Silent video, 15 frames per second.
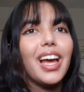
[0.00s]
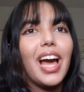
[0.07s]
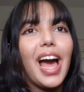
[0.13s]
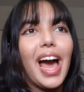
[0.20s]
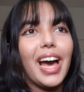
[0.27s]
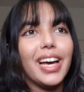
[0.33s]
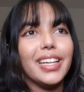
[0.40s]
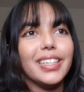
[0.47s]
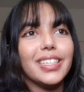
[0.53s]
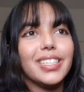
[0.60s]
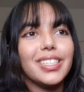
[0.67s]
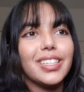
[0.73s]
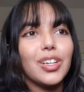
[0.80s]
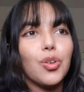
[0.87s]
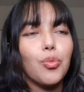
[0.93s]

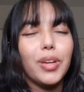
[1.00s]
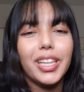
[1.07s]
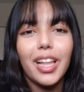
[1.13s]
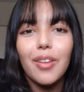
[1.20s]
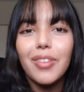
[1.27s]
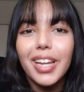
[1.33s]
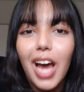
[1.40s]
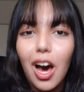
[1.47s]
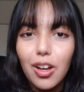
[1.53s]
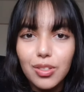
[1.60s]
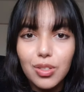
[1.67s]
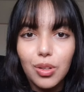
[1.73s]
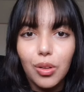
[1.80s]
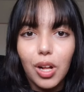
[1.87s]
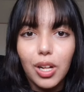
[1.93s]
and we live in a
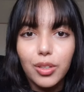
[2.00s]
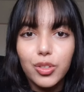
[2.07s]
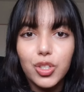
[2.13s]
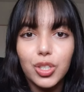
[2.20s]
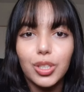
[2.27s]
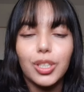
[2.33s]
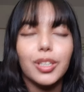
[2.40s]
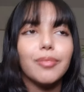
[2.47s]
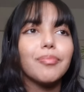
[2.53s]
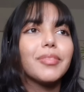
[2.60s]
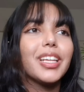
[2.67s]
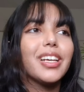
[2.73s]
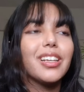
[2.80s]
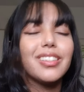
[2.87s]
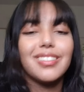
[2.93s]
hustle culture
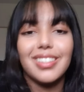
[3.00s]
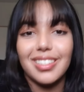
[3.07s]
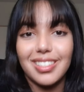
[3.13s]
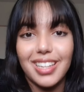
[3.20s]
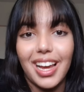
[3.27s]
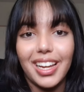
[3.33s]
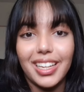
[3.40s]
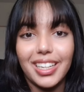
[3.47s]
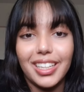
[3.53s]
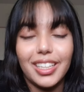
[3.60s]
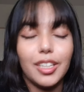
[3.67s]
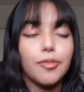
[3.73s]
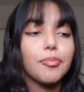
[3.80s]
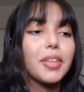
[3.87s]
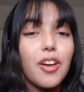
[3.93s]

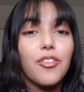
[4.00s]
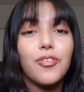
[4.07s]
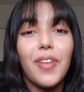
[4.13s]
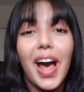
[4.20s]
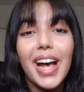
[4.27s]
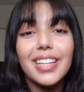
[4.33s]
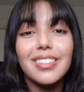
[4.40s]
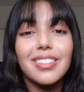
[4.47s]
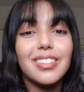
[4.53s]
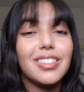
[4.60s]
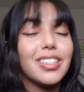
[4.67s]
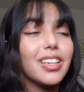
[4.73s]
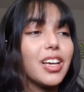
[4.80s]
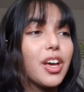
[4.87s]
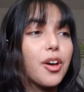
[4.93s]
society,
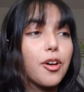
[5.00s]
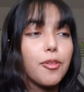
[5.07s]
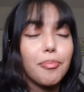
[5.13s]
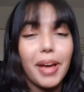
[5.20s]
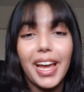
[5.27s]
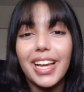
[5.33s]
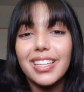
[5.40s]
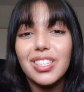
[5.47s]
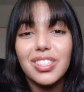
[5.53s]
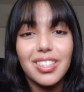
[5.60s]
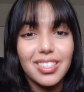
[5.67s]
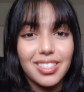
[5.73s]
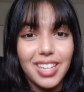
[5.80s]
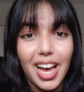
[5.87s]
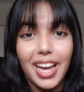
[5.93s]
fast paced
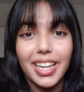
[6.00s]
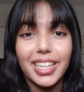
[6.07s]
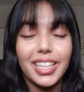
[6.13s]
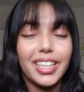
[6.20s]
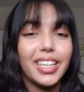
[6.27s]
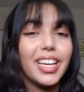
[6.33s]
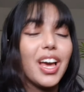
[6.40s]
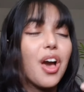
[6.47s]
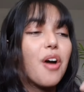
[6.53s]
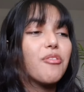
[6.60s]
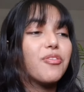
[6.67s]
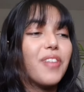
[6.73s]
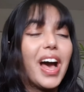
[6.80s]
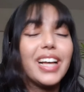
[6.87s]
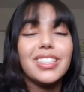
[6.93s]
society,
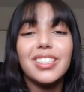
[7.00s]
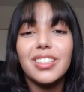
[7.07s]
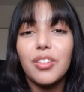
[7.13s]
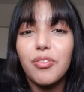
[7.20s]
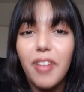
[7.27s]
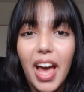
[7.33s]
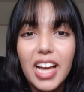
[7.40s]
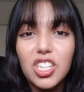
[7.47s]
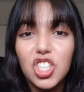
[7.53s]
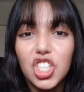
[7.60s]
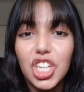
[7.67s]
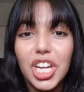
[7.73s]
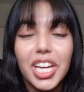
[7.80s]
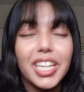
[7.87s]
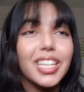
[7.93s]
fast
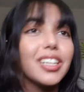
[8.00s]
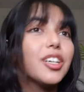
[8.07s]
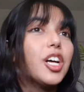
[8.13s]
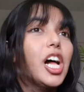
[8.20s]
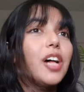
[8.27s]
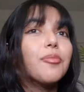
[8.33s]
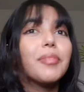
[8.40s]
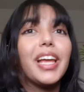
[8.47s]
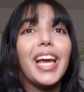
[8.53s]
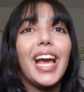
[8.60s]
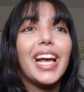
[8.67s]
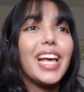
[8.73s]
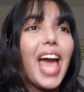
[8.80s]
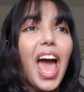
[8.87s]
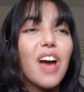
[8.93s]
fashion.
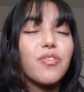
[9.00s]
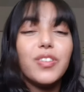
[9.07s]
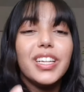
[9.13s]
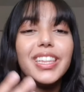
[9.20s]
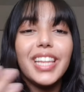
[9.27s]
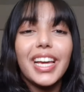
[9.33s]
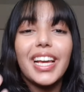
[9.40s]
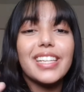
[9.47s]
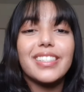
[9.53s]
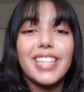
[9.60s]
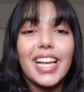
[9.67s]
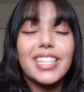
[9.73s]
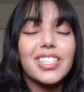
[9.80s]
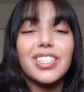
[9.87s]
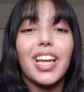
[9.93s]
Everything is
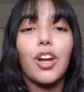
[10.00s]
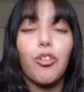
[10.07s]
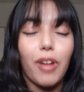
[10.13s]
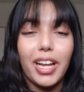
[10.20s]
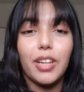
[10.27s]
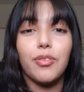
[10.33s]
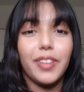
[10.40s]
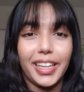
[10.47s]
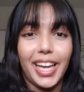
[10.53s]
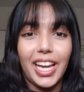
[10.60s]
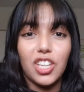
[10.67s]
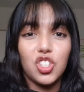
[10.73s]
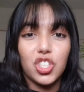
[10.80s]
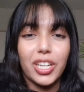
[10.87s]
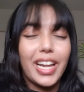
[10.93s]
instant
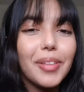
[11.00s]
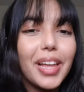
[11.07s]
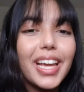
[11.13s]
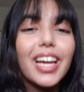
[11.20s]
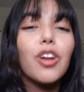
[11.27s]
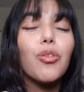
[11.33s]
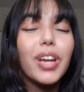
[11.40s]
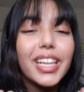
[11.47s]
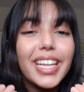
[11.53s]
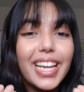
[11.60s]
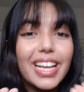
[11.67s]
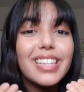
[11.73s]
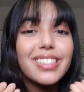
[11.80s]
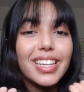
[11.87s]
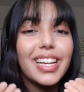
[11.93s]
gratification. It
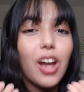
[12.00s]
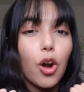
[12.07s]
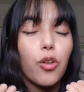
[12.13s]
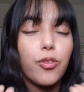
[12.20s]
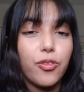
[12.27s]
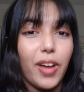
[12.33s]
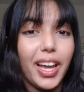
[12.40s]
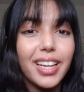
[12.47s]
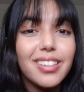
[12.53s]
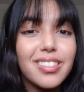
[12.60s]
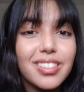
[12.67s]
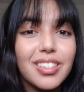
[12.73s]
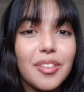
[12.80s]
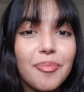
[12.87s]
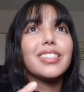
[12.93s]
really is in our
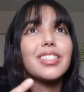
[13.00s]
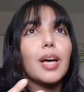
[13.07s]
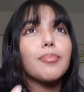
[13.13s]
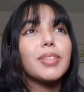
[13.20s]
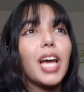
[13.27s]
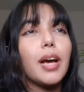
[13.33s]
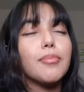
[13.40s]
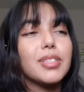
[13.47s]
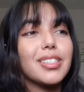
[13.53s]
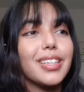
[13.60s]
face. Sometimes